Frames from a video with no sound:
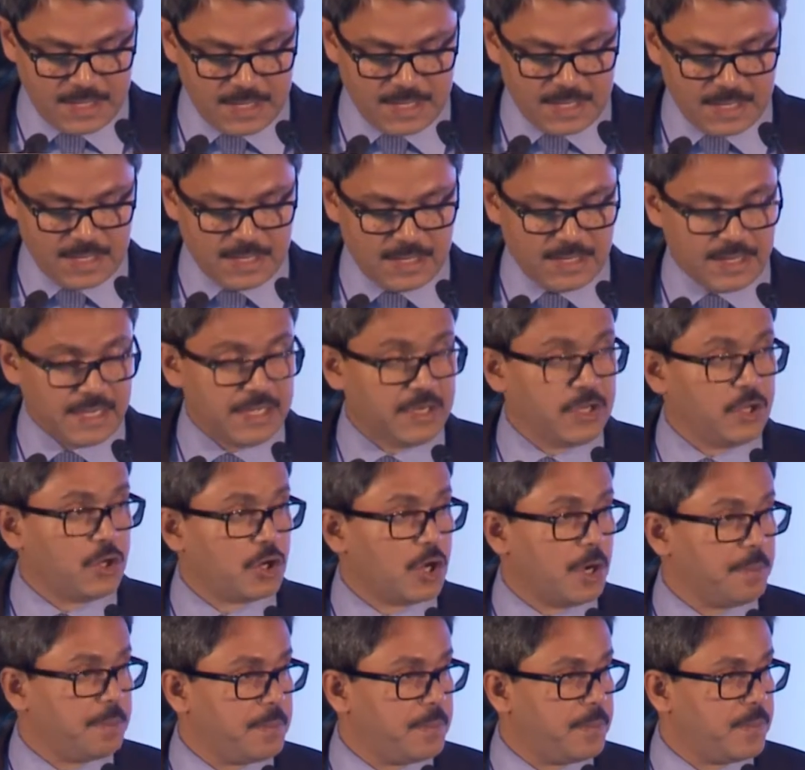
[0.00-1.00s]
Uh, in
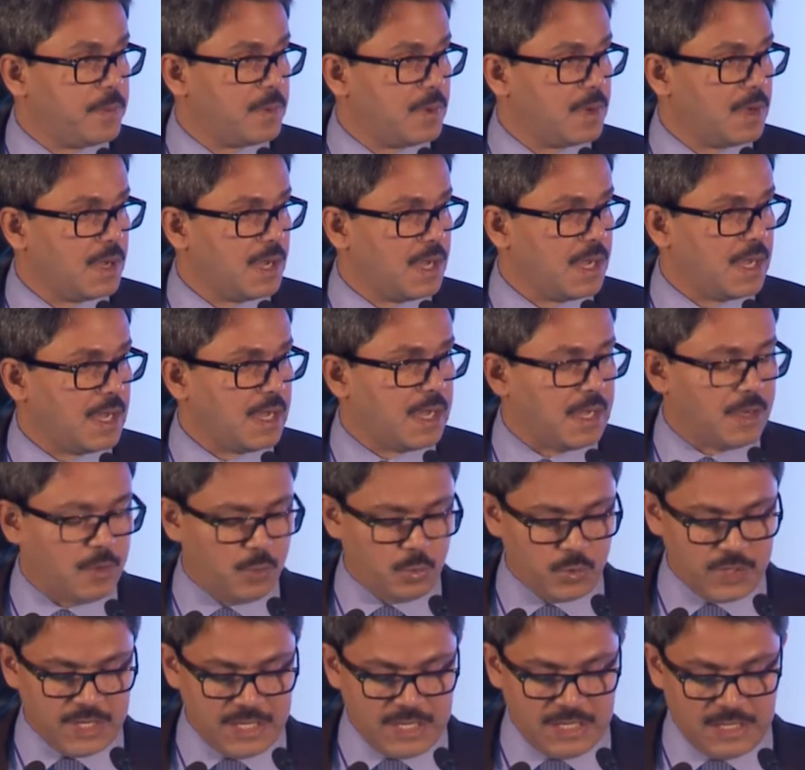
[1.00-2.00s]
Europe, uh,
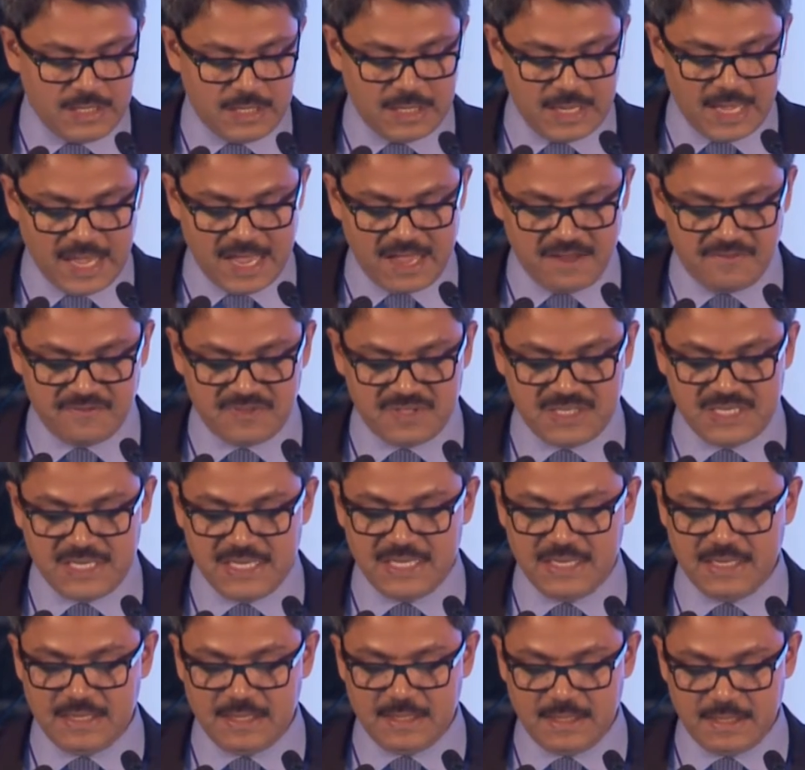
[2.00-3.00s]
we have
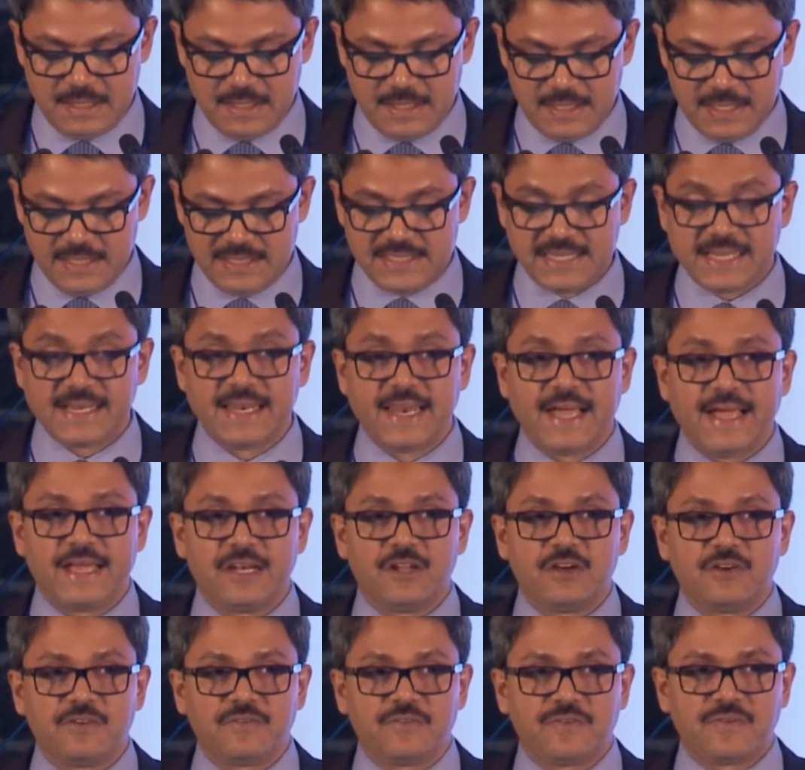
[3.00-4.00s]
seen a
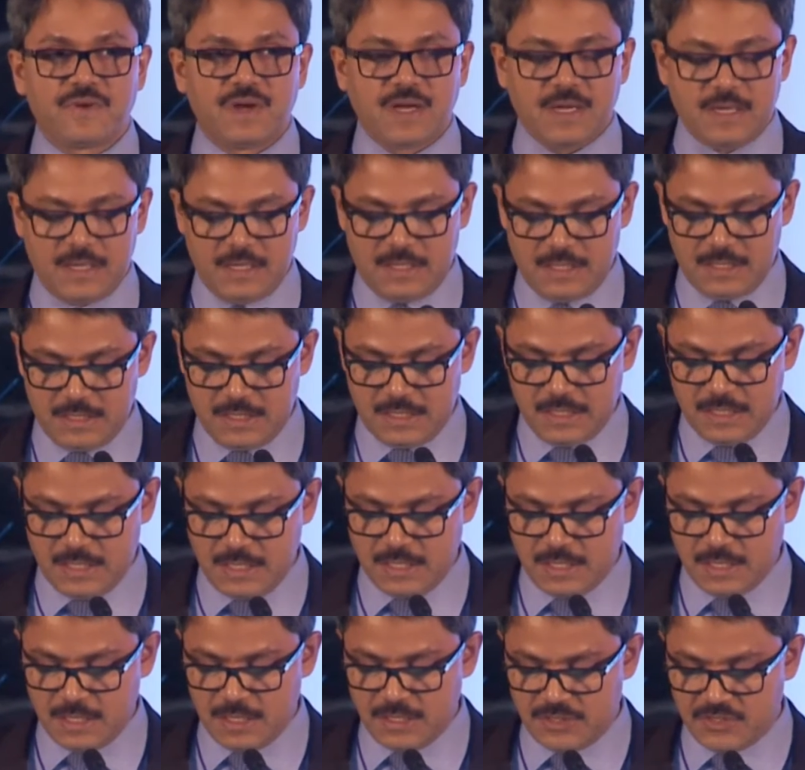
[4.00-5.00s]
decline of uh,
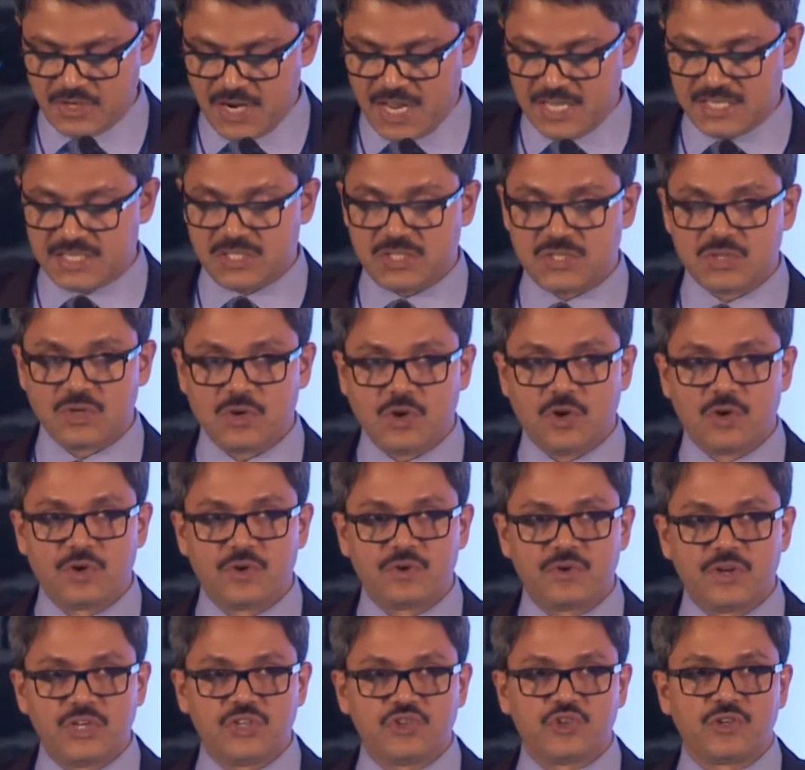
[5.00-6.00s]
Uh, trust
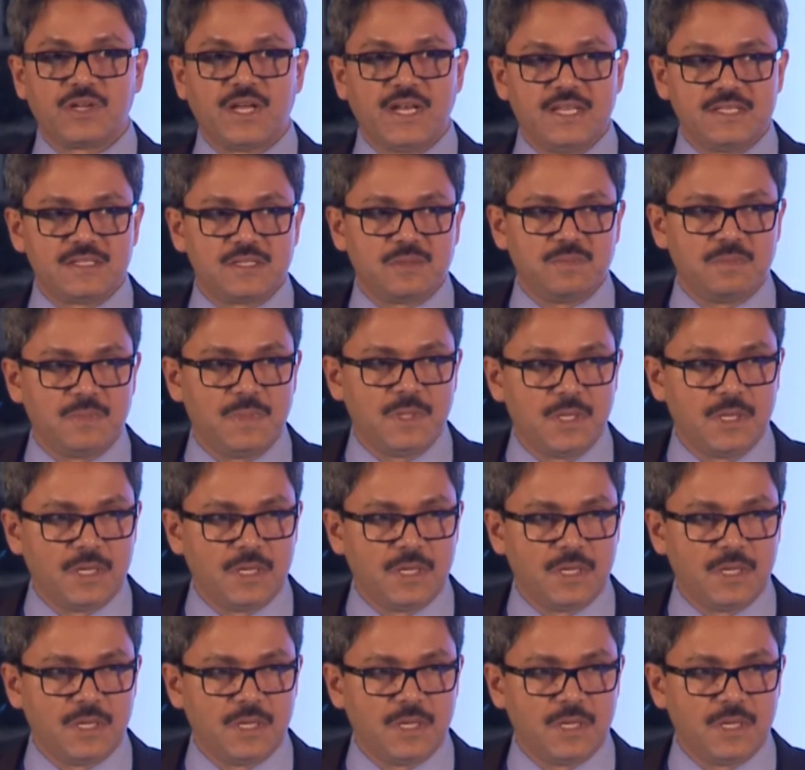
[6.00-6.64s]
on regionalism,